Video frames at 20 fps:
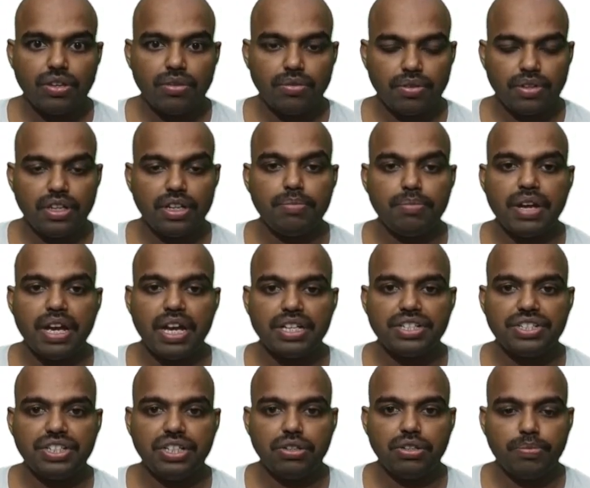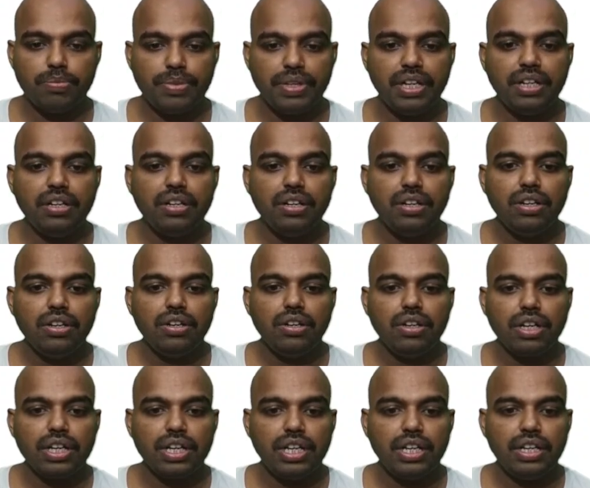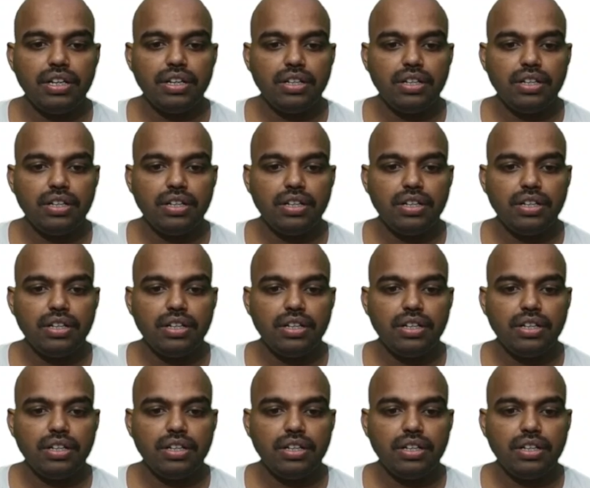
Git bash here open again.